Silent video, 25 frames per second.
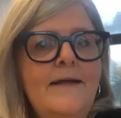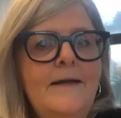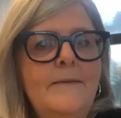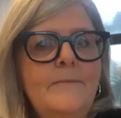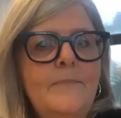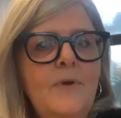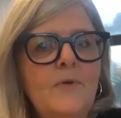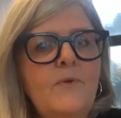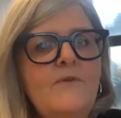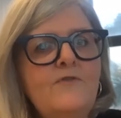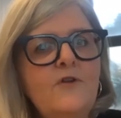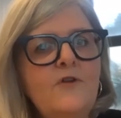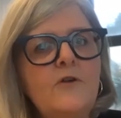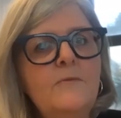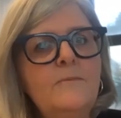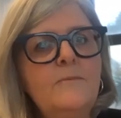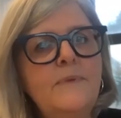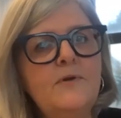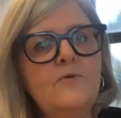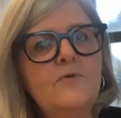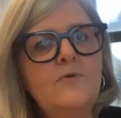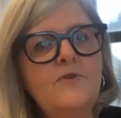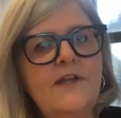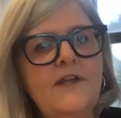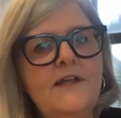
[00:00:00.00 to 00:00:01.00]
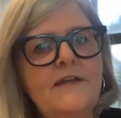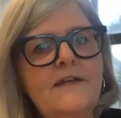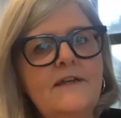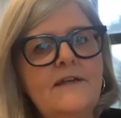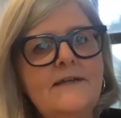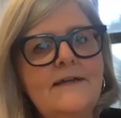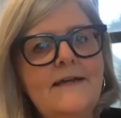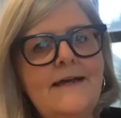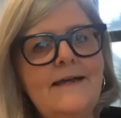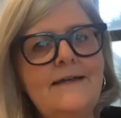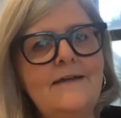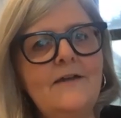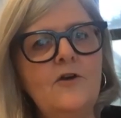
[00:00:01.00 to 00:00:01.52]
But we've got to build in
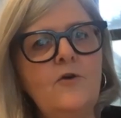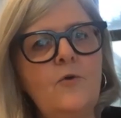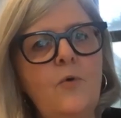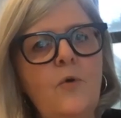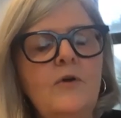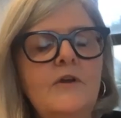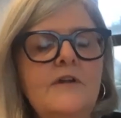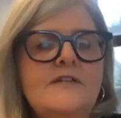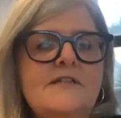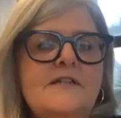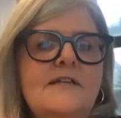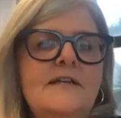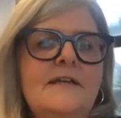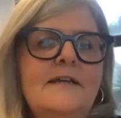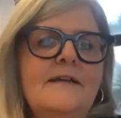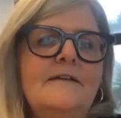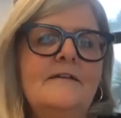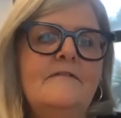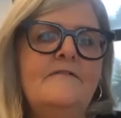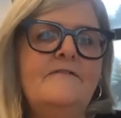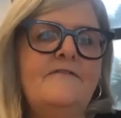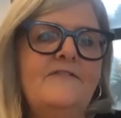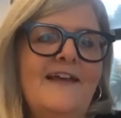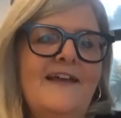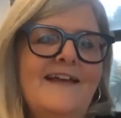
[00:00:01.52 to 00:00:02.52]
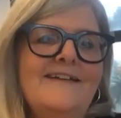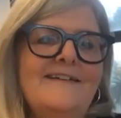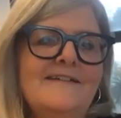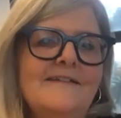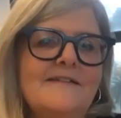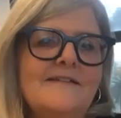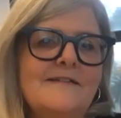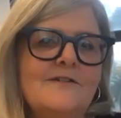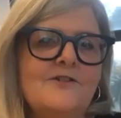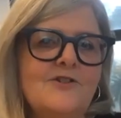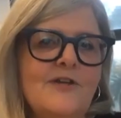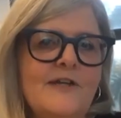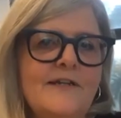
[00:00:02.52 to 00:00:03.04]
an equality and a
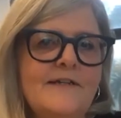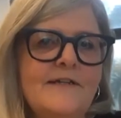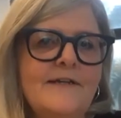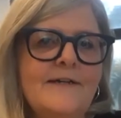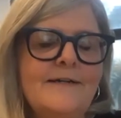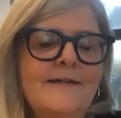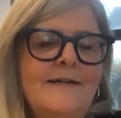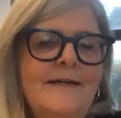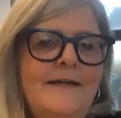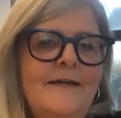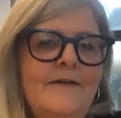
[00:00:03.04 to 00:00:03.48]
fairness agenda